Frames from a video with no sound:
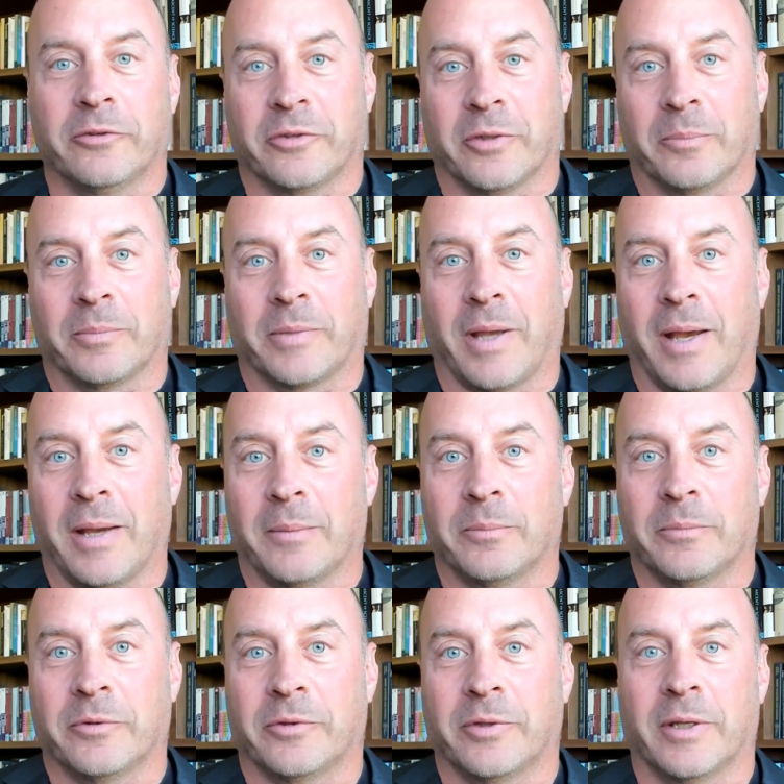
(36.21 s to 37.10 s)

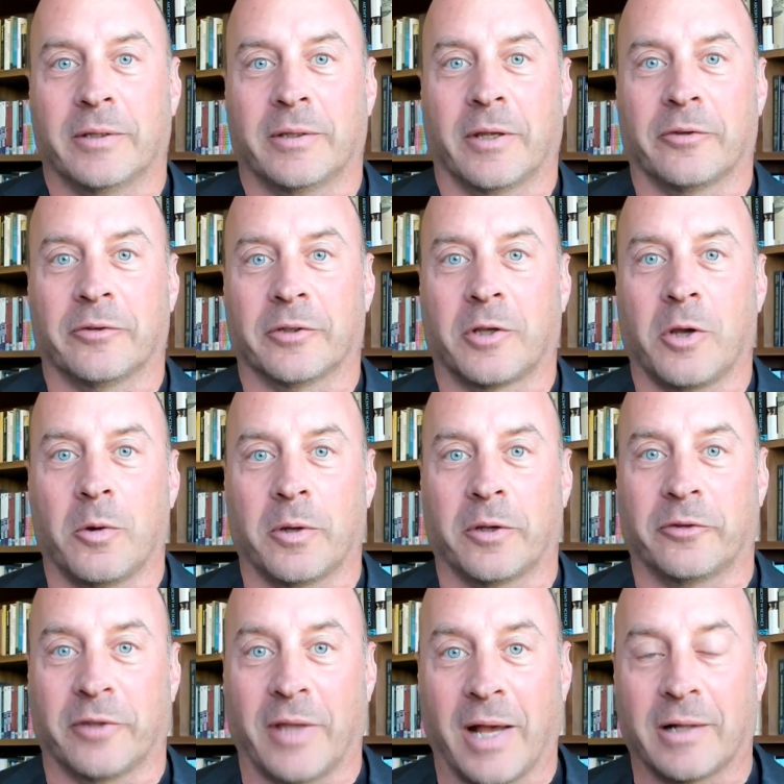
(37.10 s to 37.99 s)
sometimes it doesn't go
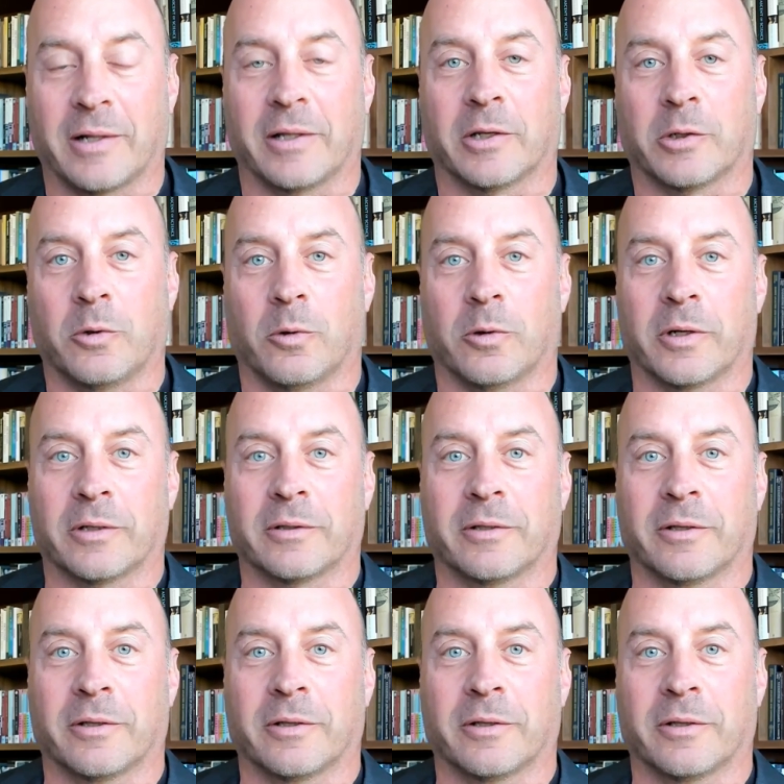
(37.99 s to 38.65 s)
exactly according